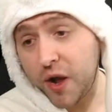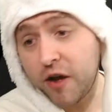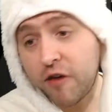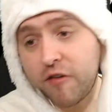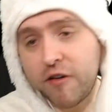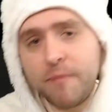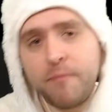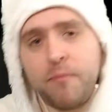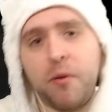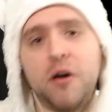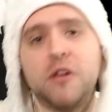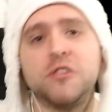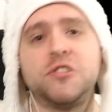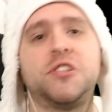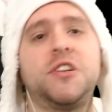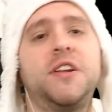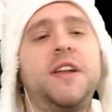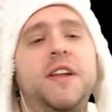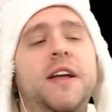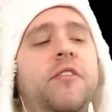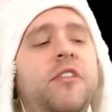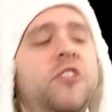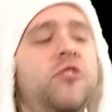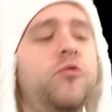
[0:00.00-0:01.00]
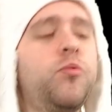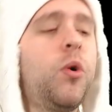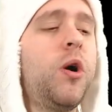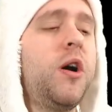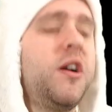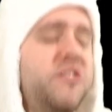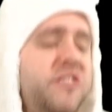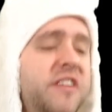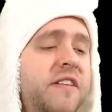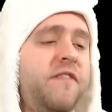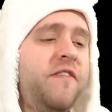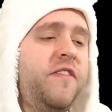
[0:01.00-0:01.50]
are imposter. Now this
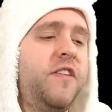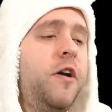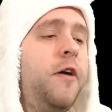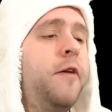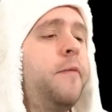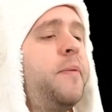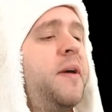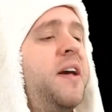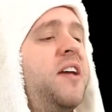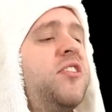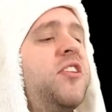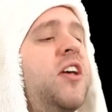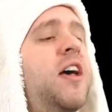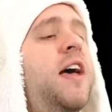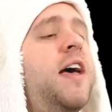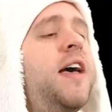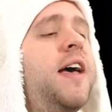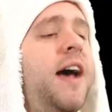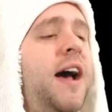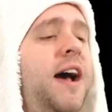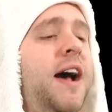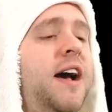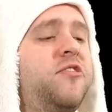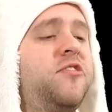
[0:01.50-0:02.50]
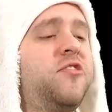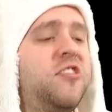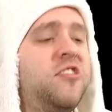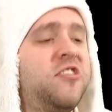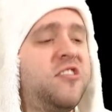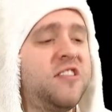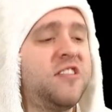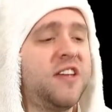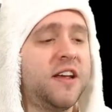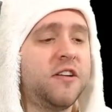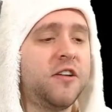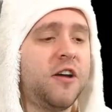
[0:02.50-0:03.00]
works in VIPs. As I
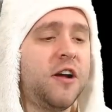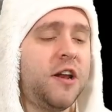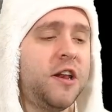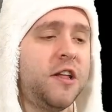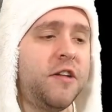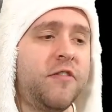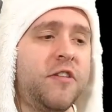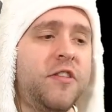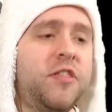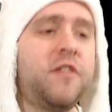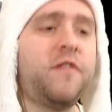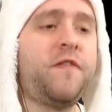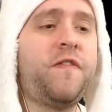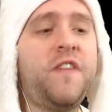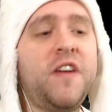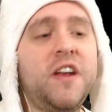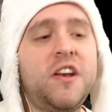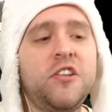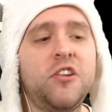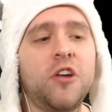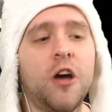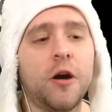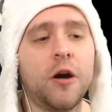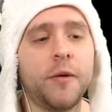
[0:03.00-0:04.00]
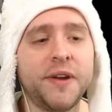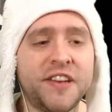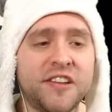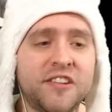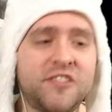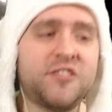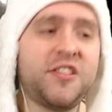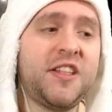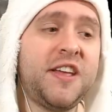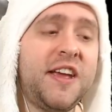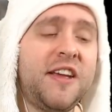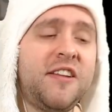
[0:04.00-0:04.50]
said earlier in the video, it
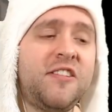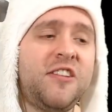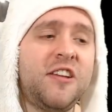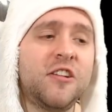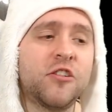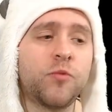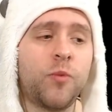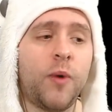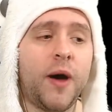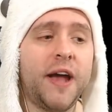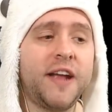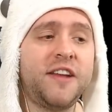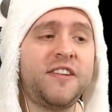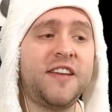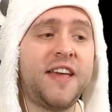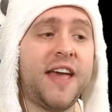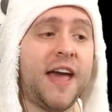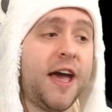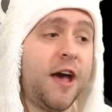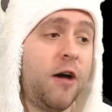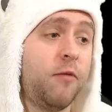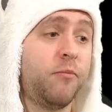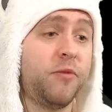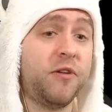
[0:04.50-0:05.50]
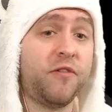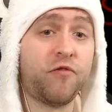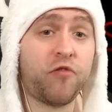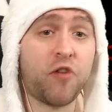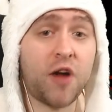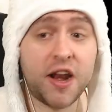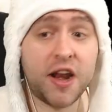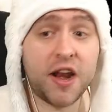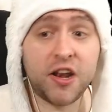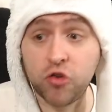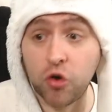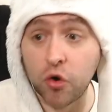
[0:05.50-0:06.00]
is the easiest way to get help with
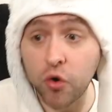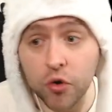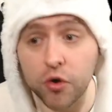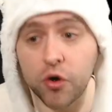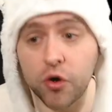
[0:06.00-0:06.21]
friends or